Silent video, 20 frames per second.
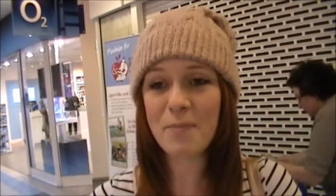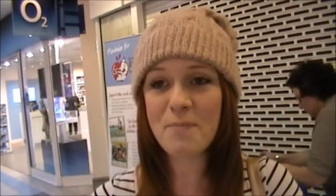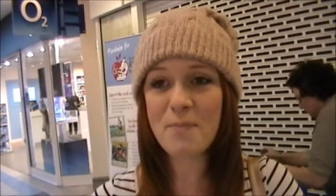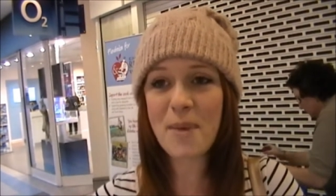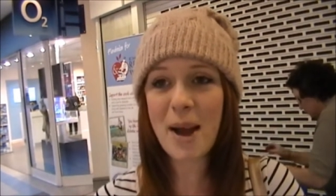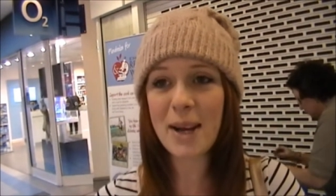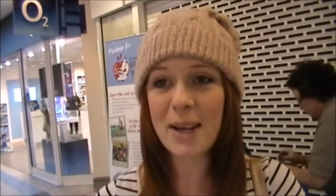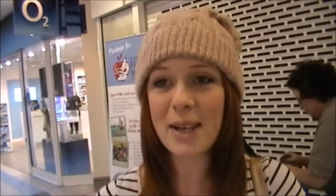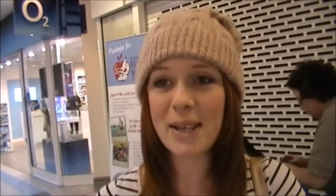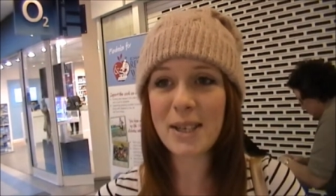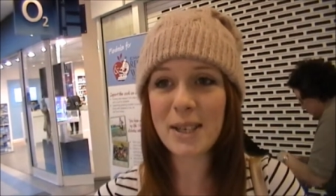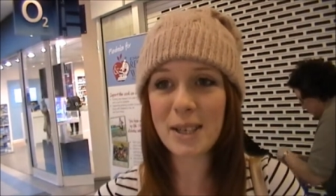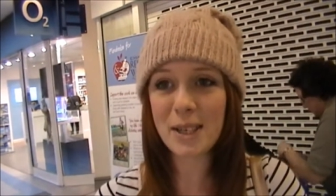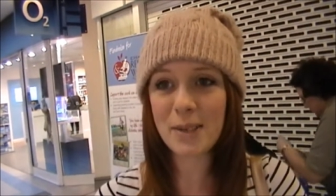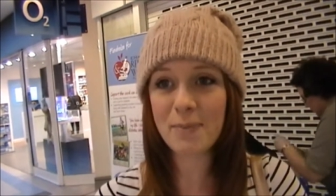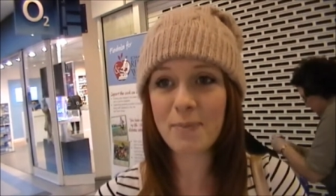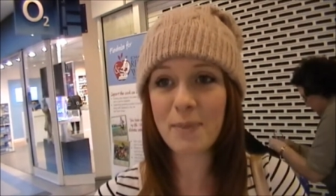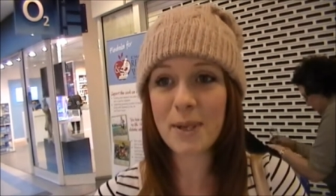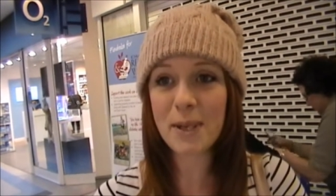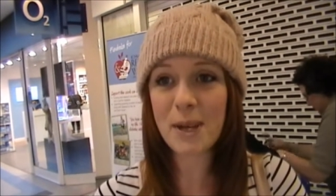
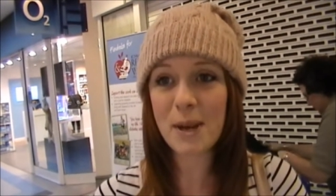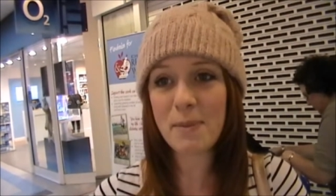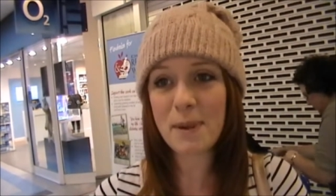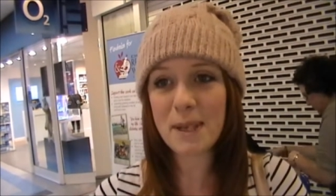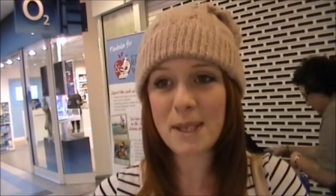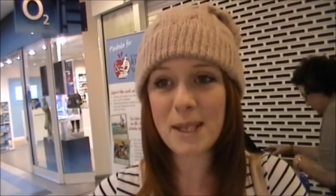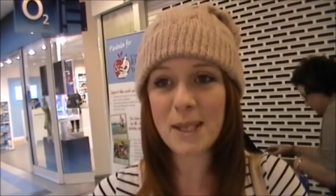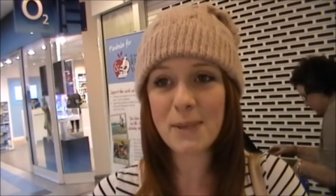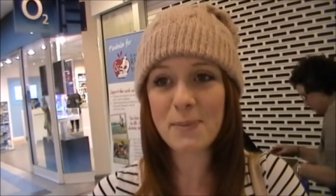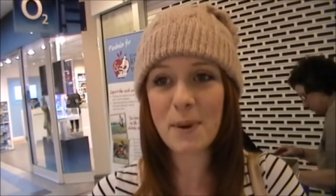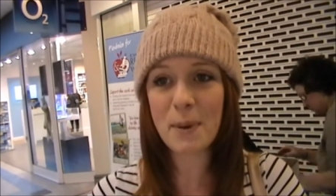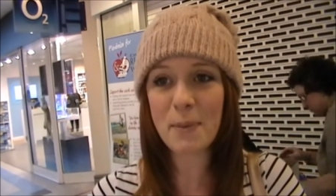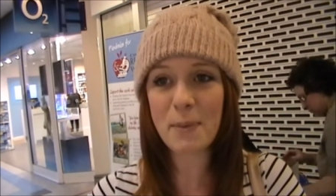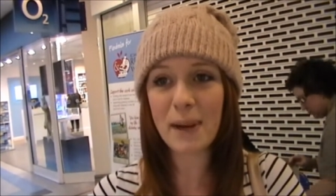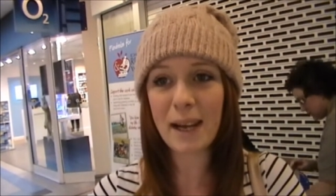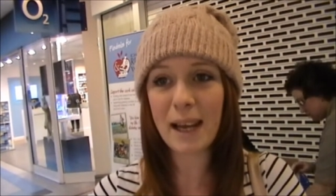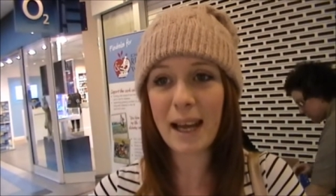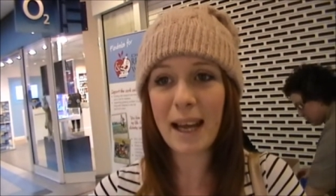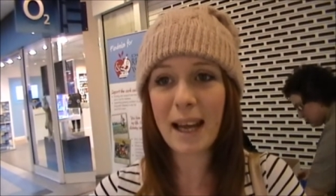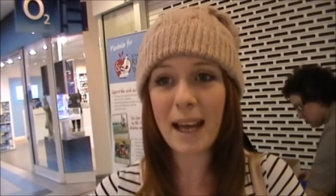manage my diabetes
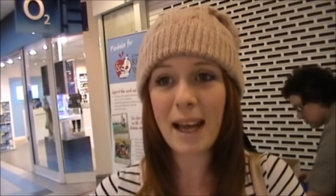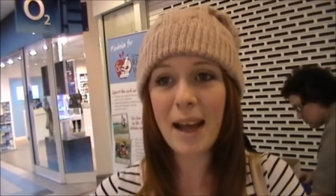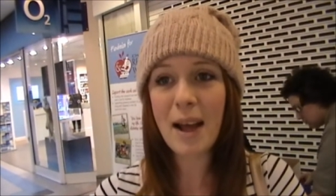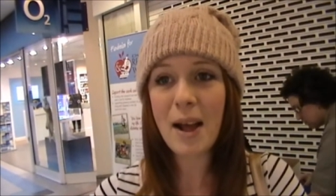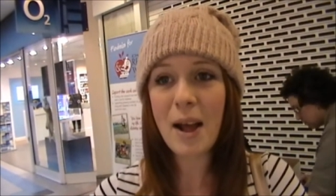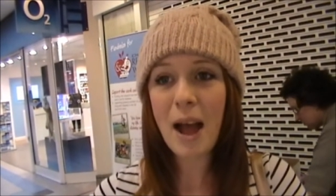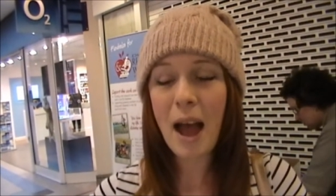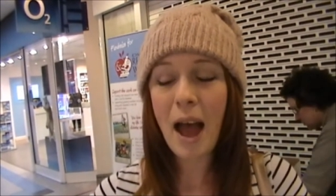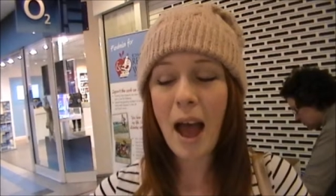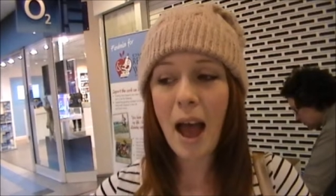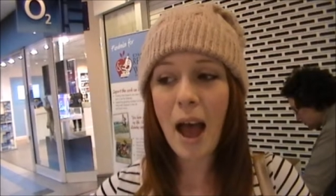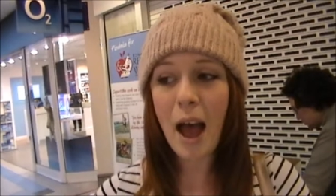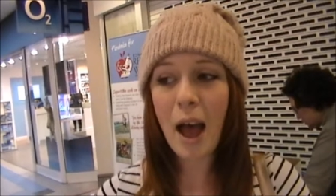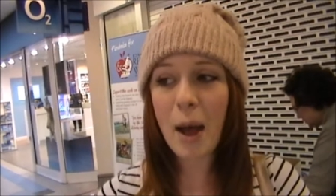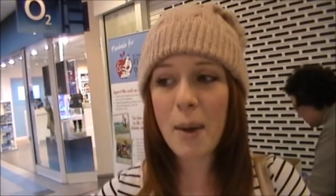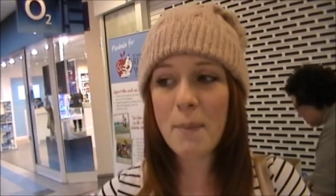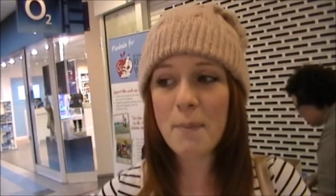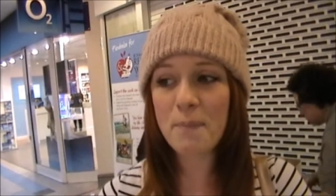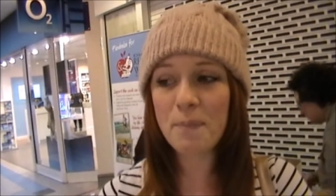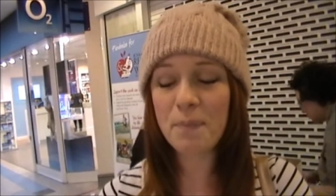properly
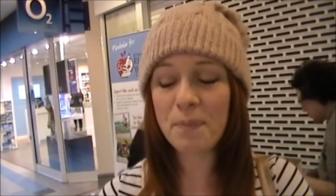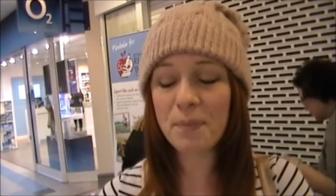um,